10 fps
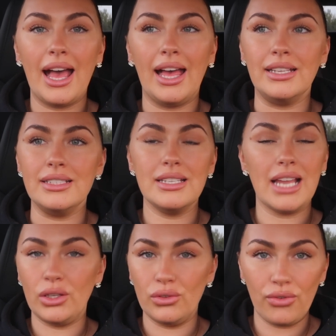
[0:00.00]
and
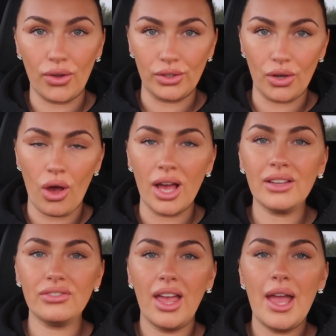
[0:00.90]
now you've fallen
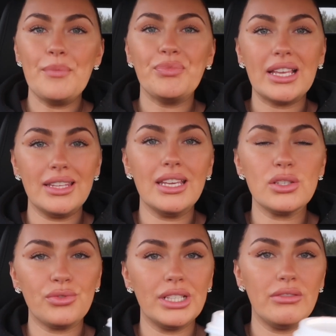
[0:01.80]
off. I think
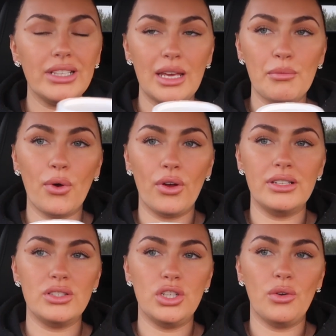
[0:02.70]
it's really, really
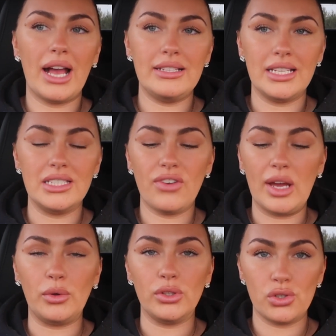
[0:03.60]
important to
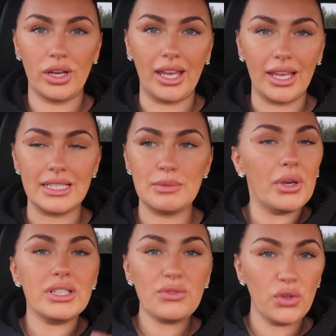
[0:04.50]
identify what the trigger is,
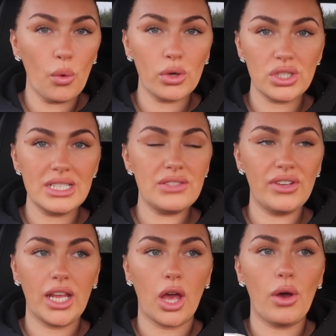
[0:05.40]
because if you're watching this
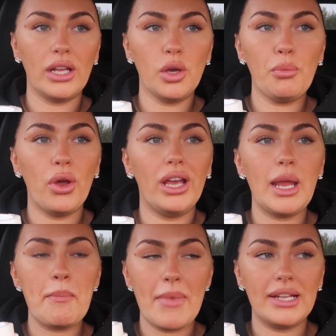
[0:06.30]
video and you're
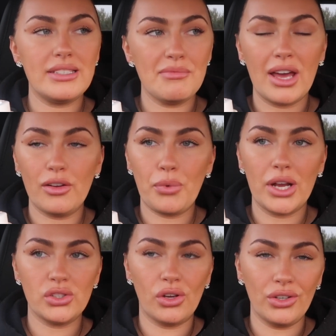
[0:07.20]
putting immense amount of
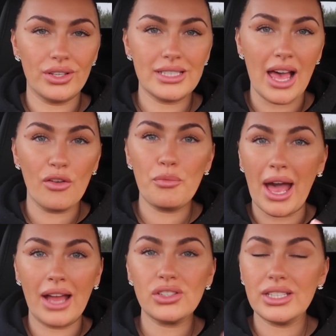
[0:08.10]
pressure on yourself,
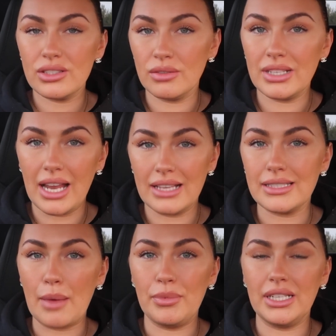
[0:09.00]
but actually something
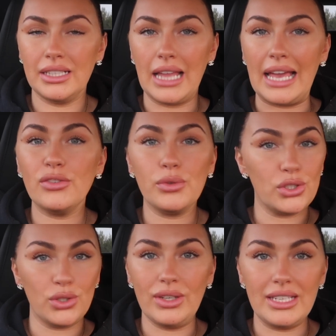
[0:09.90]
has happened in life
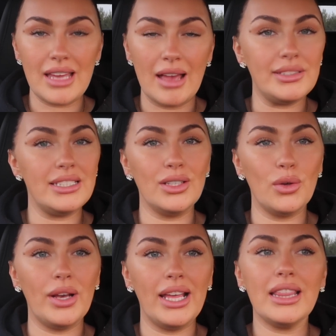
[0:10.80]
which you need time to
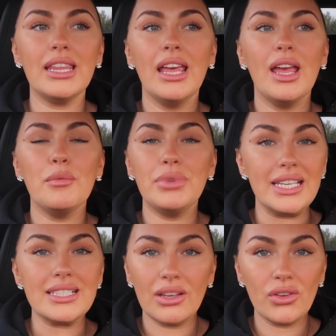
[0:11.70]
deal with,
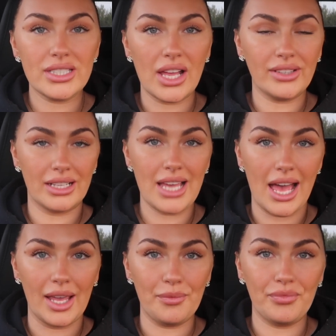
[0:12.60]
please give yourself that
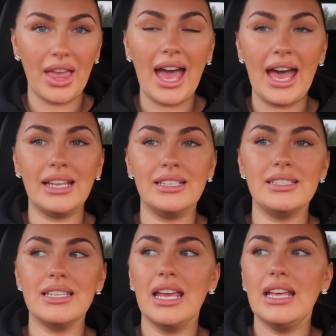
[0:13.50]
time.
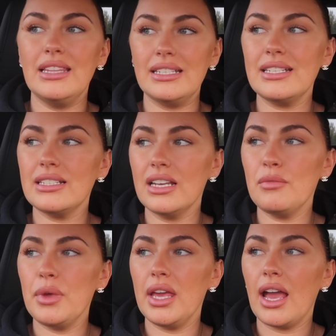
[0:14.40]
And this is
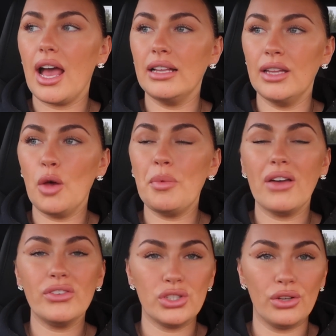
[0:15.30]
gonna be a little
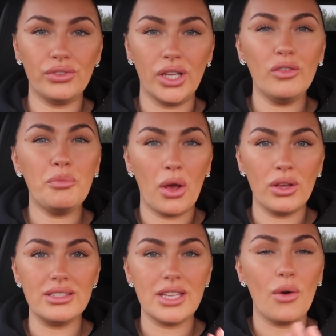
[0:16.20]
bit of a tough love, but
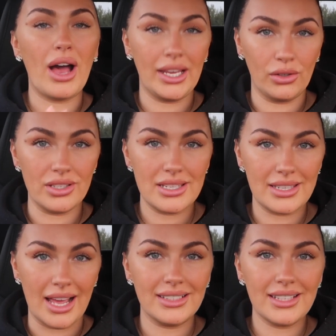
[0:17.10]
also I
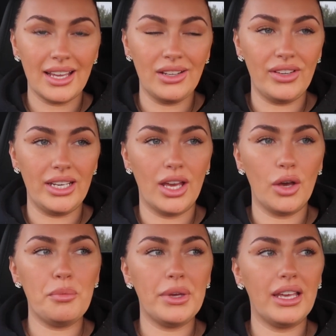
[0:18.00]
understand kind of
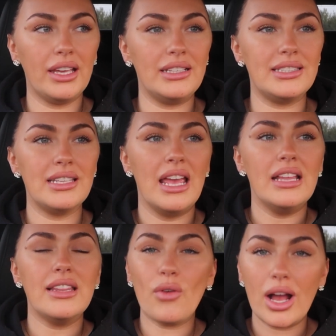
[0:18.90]
video, because
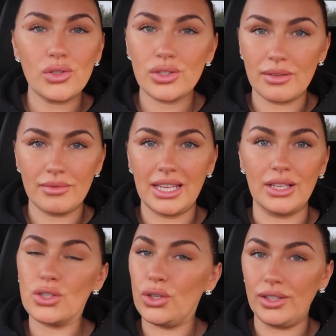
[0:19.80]
there are just some
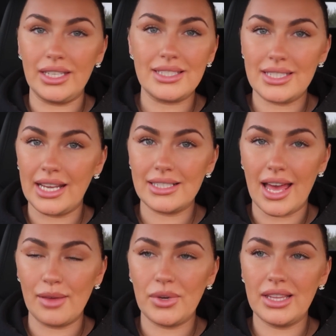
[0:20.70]
things you need to take
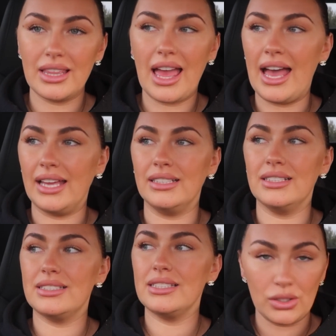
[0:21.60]
time with,
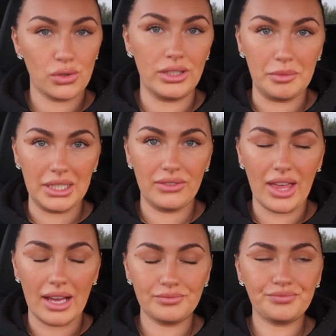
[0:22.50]
and I truly believe that.